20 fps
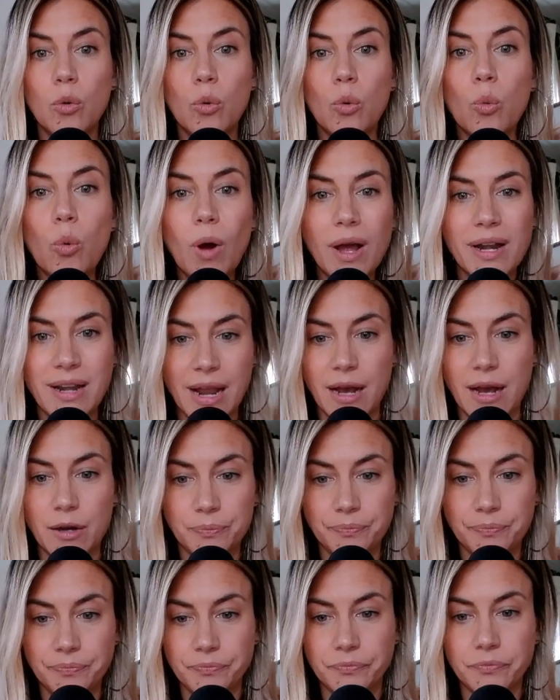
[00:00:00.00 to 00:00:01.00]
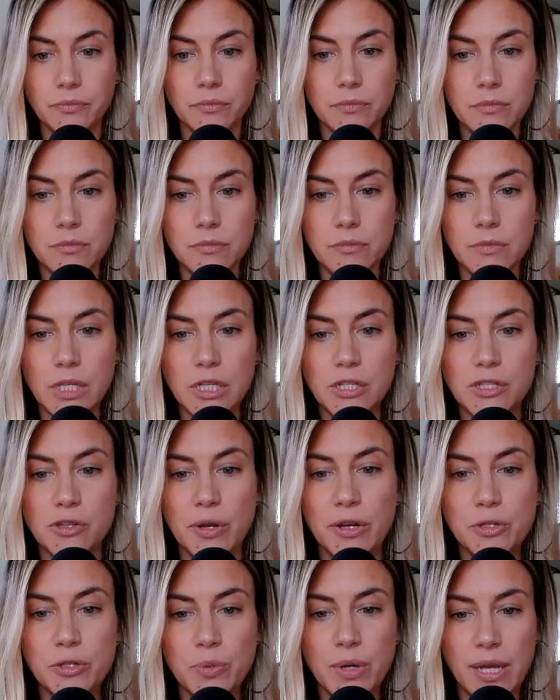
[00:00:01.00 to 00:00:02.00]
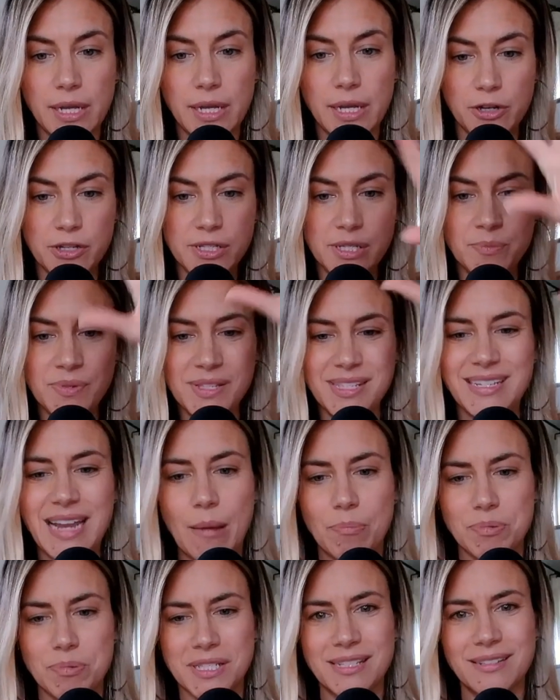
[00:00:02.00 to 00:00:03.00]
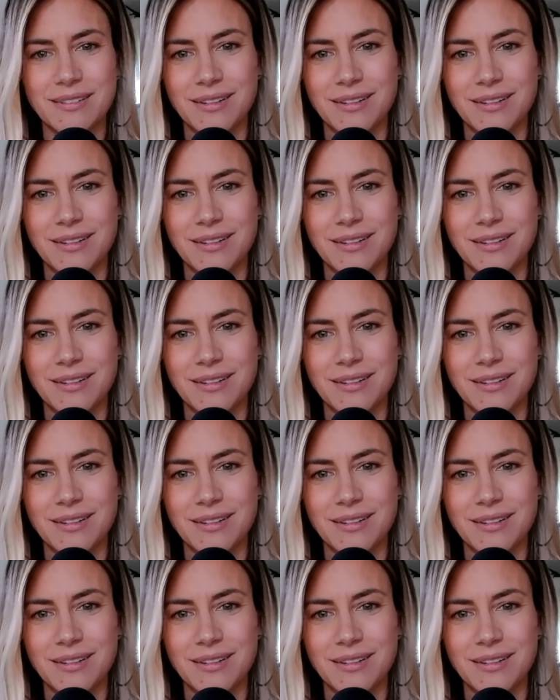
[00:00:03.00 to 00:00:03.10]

What now? So here's some steps.